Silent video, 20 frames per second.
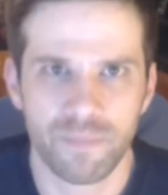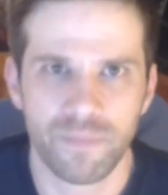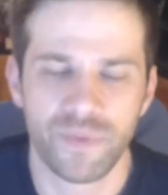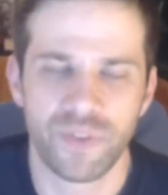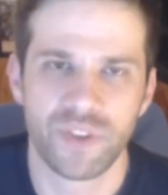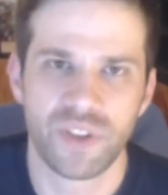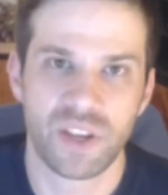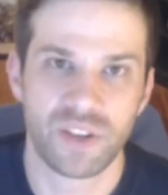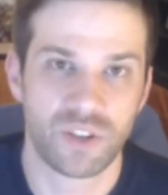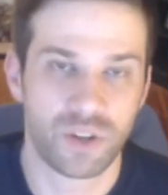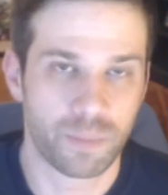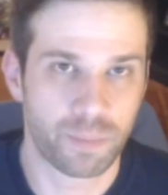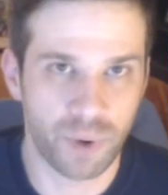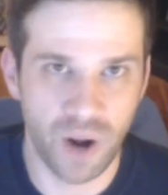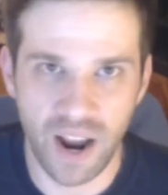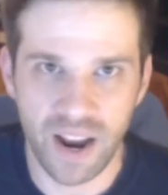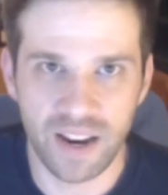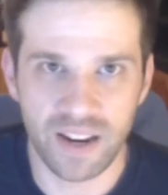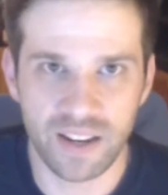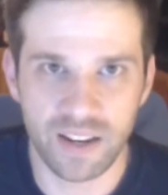the
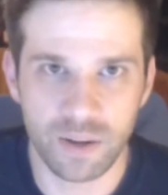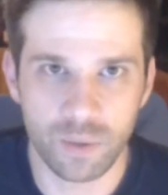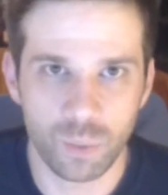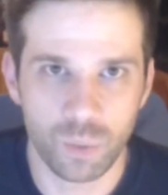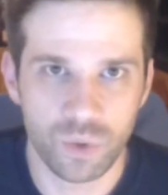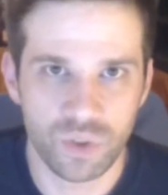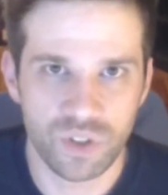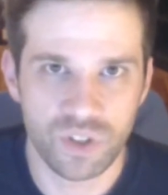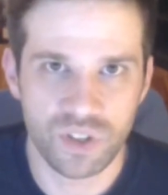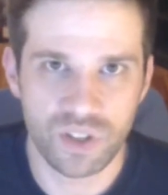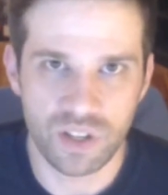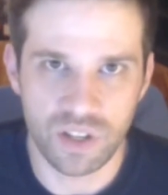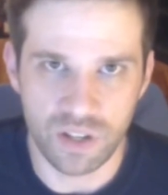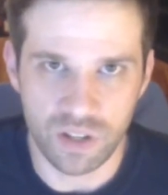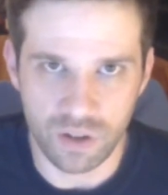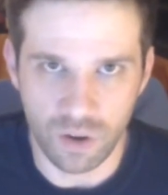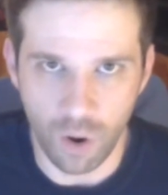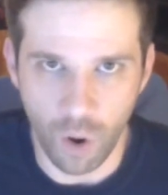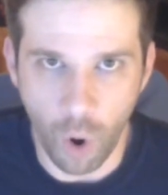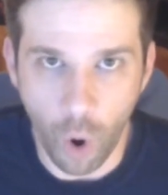sobriety was
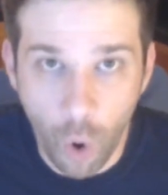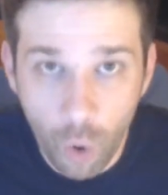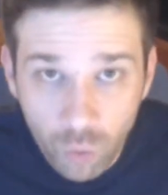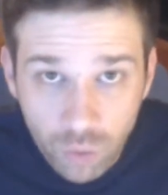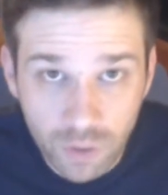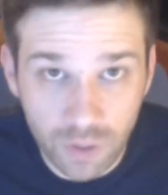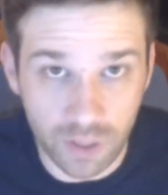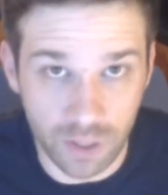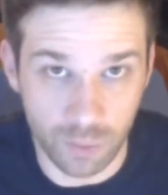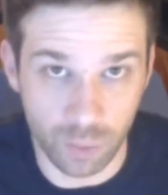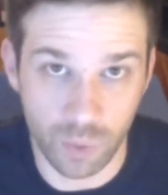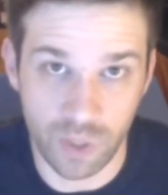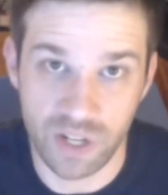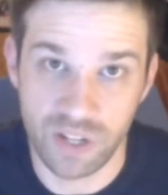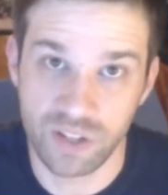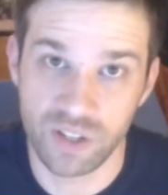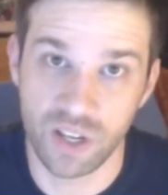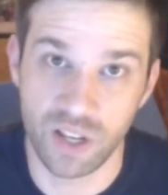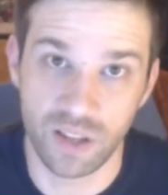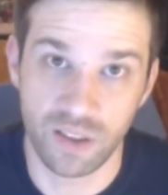the only
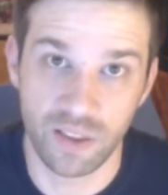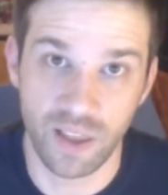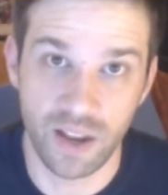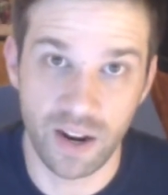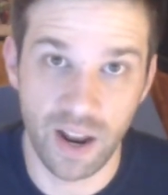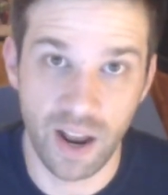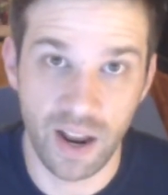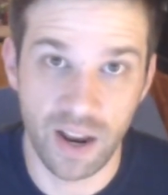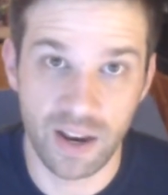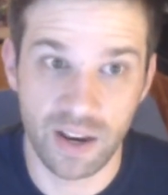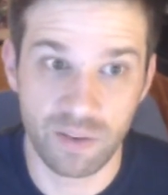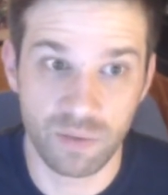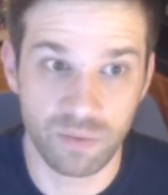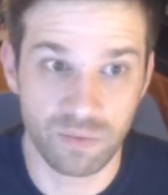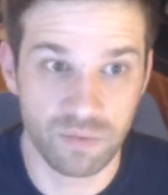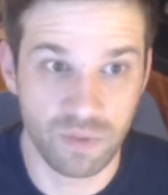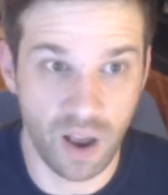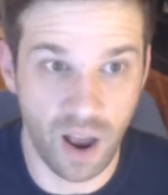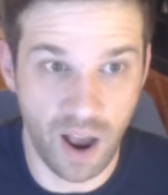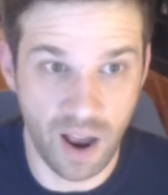reason that I
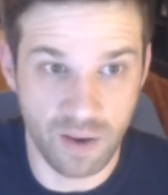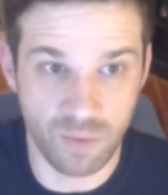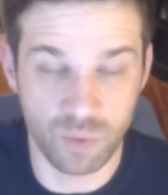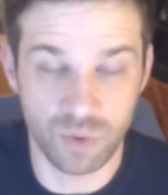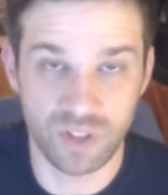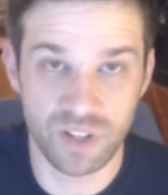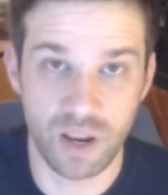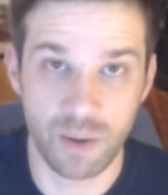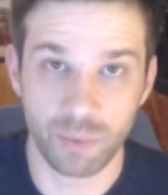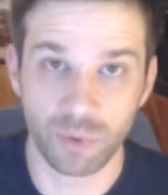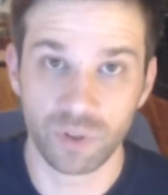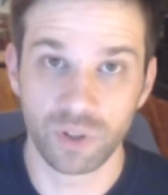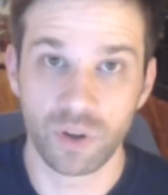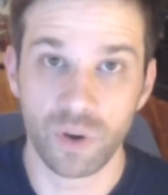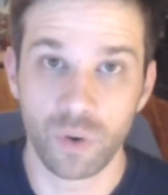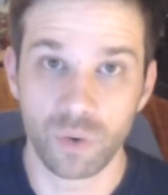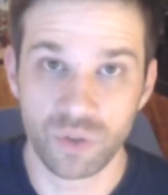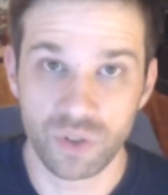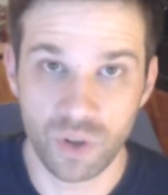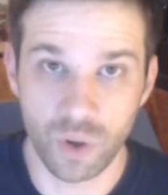was able to
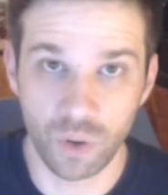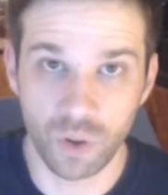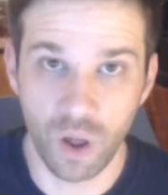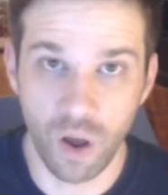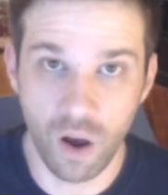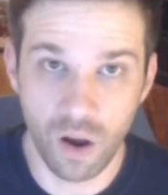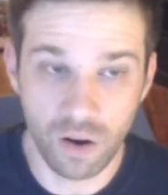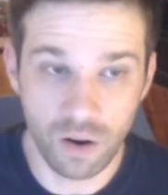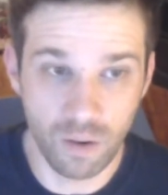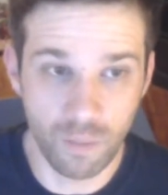go so long,